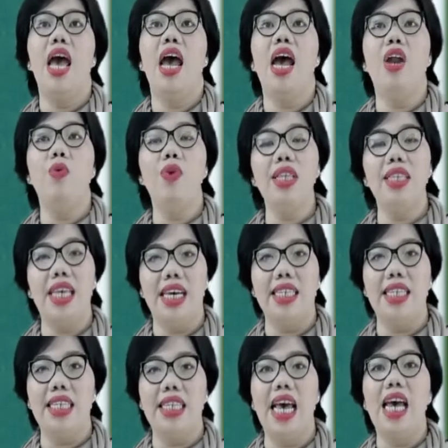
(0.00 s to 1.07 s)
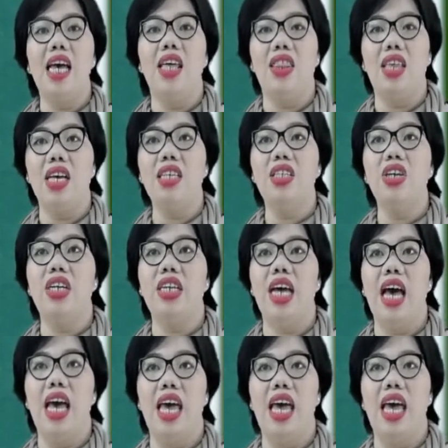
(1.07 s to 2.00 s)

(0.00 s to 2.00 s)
And with this, these are the